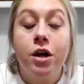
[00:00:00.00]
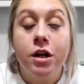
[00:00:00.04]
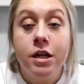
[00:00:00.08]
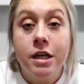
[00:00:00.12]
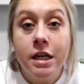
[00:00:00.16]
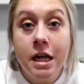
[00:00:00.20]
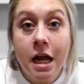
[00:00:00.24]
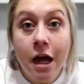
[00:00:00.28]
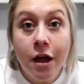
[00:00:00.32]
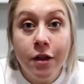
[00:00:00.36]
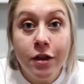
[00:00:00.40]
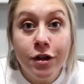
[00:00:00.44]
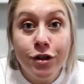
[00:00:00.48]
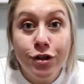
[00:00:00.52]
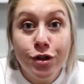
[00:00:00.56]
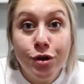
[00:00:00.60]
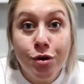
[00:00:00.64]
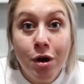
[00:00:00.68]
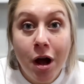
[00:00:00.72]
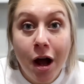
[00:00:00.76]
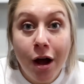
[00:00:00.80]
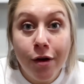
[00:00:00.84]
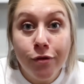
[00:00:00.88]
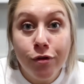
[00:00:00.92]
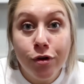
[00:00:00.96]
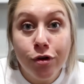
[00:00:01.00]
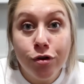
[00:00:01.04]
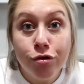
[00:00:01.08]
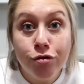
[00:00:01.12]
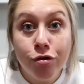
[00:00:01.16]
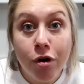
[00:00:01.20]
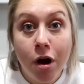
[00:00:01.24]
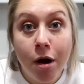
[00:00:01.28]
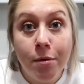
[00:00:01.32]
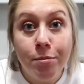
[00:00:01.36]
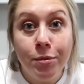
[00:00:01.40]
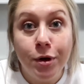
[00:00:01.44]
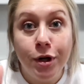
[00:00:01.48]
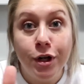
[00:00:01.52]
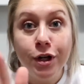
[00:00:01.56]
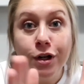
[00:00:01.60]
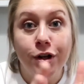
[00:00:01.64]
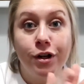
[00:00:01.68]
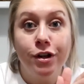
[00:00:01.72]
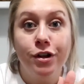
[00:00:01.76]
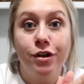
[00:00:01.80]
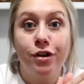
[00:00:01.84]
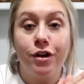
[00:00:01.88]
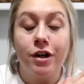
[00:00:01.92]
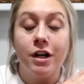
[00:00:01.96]
Now that you have your
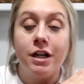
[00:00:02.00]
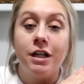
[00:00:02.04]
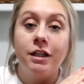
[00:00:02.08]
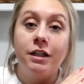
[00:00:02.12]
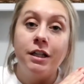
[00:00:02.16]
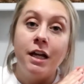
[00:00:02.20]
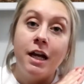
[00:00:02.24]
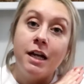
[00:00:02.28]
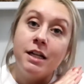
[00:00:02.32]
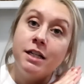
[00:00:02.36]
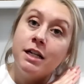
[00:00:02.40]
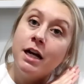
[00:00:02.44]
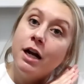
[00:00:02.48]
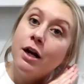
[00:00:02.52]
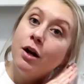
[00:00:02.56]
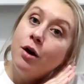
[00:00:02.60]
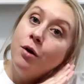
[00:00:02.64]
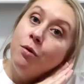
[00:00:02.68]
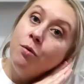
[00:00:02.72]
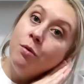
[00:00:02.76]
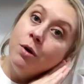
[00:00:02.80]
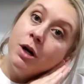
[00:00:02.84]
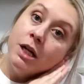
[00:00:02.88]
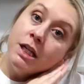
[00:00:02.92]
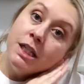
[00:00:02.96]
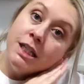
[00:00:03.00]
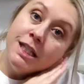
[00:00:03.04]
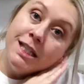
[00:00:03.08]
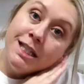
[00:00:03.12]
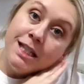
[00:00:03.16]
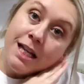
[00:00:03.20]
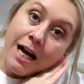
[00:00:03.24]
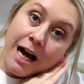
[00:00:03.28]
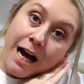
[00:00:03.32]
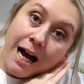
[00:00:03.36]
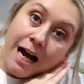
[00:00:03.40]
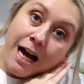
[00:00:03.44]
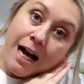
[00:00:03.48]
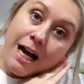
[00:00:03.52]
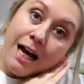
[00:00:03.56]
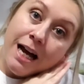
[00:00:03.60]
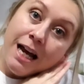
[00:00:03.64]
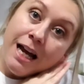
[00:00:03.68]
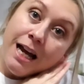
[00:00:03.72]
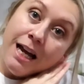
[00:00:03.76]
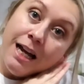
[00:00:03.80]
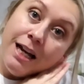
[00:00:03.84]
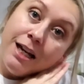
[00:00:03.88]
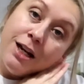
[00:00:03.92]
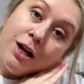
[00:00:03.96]
dropper, you're gonna lay down on one
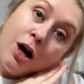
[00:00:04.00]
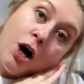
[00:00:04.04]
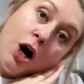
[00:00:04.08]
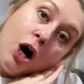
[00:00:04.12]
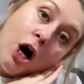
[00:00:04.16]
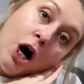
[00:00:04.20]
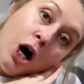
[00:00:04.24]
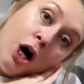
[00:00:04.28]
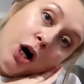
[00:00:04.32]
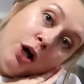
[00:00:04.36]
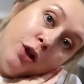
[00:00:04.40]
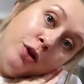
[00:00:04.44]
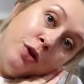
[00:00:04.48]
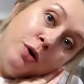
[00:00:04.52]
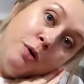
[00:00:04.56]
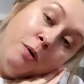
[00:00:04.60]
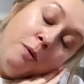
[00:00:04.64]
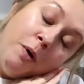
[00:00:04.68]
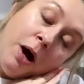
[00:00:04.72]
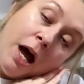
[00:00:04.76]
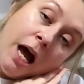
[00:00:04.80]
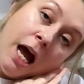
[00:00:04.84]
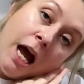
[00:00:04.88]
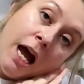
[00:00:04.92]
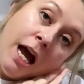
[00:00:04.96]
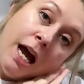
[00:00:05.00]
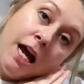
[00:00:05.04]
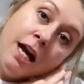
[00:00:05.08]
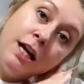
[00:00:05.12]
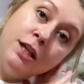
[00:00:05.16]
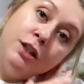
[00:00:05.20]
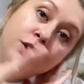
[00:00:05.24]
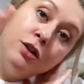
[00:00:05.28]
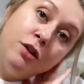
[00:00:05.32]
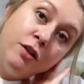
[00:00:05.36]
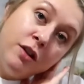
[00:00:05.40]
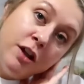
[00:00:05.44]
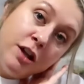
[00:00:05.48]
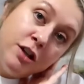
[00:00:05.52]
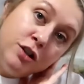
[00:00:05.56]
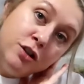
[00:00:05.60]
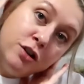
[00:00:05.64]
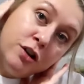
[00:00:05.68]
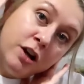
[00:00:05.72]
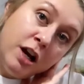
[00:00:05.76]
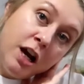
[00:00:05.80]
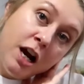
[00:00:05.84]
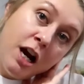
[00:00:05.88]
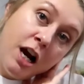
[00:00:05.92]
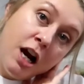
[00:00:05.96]
side all the way so that
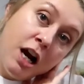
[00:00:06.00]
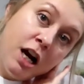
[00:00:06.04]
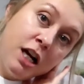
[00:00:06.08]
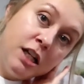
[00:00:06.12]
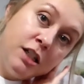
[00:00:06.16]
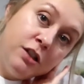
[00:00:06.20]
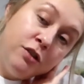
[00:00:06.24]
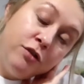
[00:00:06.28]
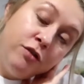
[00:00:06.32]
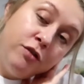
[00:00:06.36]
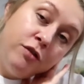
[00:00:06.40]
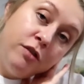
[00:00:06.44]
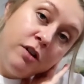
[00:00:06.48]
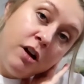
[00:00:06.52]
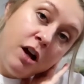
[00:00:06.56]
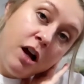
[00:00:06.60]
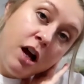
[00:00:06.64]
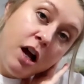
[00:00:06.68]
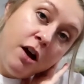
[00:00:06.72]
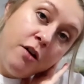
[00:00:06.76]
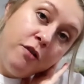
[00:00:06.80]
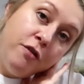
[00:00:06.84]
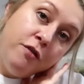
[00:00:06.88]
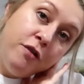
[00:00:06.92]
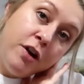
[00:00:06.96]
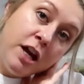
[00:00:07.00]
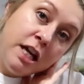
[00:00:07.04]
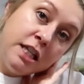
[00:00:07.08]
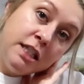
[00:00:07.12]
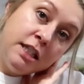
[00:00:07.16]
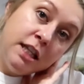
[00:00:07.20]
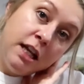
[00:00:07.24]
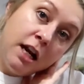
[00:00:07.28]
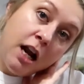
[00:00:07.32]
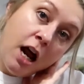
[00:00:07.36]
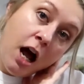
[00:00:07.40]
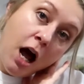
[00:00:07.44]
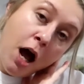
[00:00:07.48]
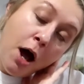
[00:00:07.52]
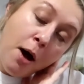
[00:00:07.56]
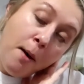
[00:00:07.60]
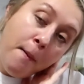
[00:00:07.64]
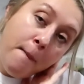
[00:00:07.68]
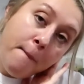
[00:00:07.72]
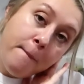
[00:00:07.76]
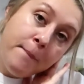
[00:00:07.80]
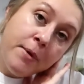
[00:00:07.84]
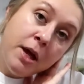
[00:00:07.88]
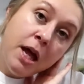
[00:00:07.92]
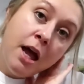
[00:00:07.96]
your ear is facing
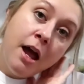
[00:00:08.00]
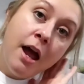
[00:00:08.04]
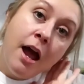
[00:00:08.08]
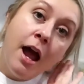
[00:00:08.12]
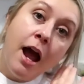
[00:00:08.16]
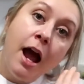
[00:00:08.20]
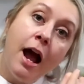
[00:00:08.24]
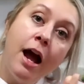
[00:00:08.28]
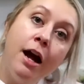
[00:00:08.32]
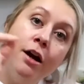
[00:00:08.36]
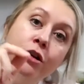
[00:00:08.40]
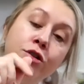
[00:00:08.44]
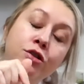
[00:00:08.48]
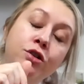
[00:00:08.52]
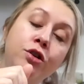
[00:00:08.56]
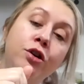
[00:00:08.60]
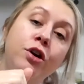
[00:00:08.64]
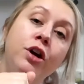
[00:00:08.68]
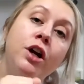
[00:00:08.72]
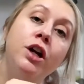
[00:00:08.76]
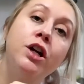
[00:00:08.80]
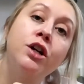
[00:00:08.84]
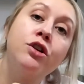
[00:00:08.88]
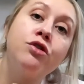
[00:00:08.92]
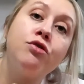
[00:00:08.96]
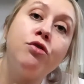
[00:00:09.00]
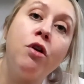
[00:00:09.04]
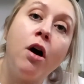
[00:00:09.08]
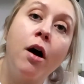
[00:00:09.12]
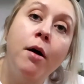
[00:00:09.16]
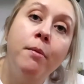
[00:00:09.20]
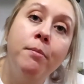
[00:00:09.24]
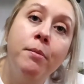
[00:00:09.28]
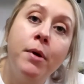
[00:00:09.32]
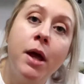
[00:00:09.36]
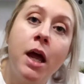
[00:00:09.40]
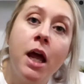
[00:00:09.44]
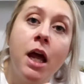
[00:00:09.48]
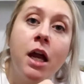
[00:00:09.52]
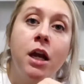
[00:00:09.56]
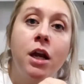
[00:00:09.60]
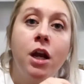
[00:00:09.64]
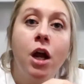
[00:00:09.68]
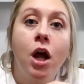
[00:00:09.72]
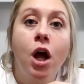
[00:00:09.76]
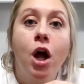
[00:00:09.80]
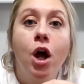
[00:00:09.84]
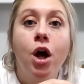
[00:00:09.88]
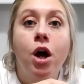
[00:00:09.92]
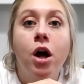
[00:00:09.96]
up, and you're gonna drop
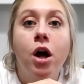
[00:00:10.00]
in